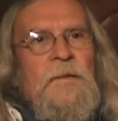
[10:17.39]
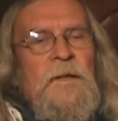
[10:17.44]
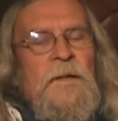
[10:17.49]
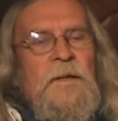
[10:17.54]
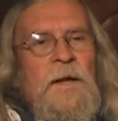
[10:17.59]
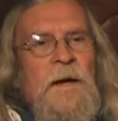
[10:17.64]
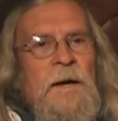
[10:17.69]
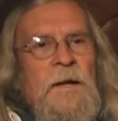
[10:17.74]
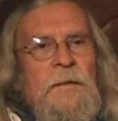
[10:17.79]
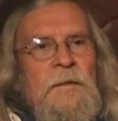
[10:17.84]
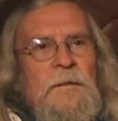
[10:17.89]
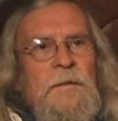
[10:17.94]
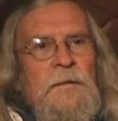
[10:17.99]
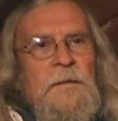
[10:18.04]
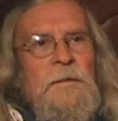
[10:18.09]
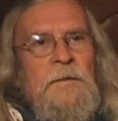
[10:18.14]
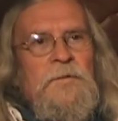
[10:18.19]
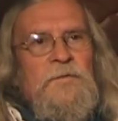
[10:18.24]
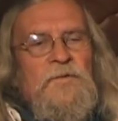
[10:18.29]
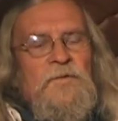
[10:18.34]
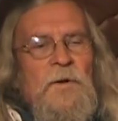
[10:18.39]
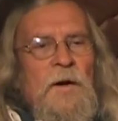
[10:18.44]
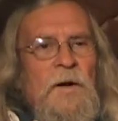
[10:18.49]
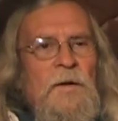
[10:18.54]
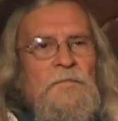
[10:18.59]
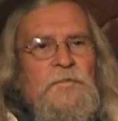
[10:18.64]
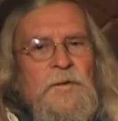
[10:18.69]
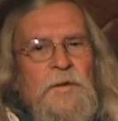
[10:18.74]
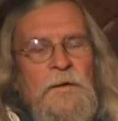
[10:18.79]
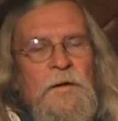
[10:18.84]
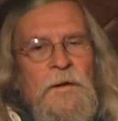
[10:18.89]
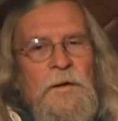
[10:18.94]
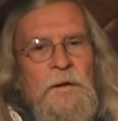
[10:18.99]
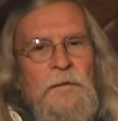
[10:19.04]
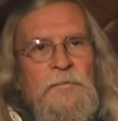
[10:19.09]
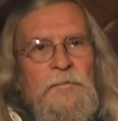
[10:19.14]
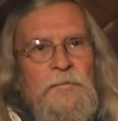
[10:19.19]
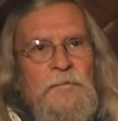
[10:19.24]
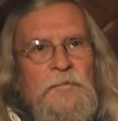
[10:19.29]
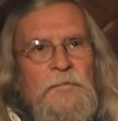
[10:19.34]
yet soft
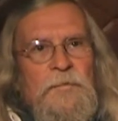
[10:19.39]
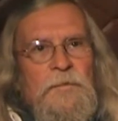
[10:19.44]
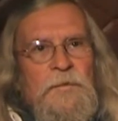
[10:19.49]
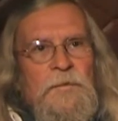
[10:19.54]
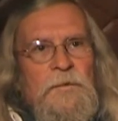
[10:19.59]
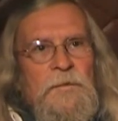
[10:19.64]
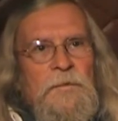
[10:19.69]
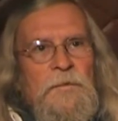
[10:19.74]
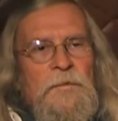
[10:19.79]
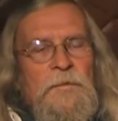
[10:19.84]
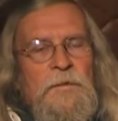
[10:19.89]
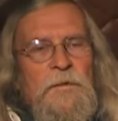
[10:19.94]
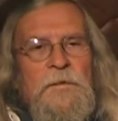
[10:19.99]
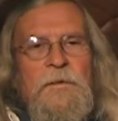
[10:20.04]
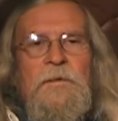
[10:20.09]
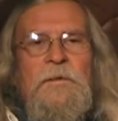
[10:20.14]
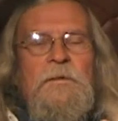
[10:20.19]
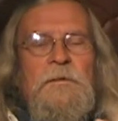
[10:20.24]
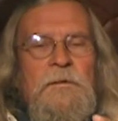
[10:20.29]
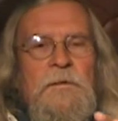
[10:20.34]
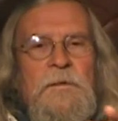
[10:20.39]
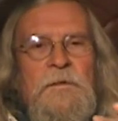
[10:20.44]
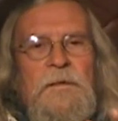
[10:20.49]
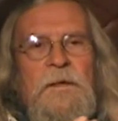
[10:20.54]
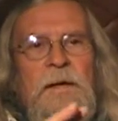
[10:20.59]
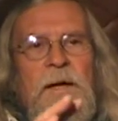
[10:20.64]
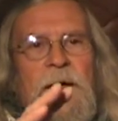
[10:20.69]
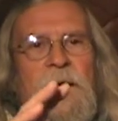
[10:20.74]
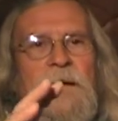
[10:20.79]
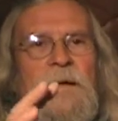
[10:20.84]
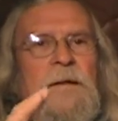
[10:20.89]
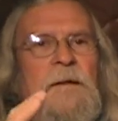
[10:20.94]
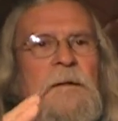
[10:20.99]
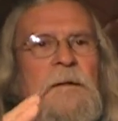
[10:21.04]
enough to dig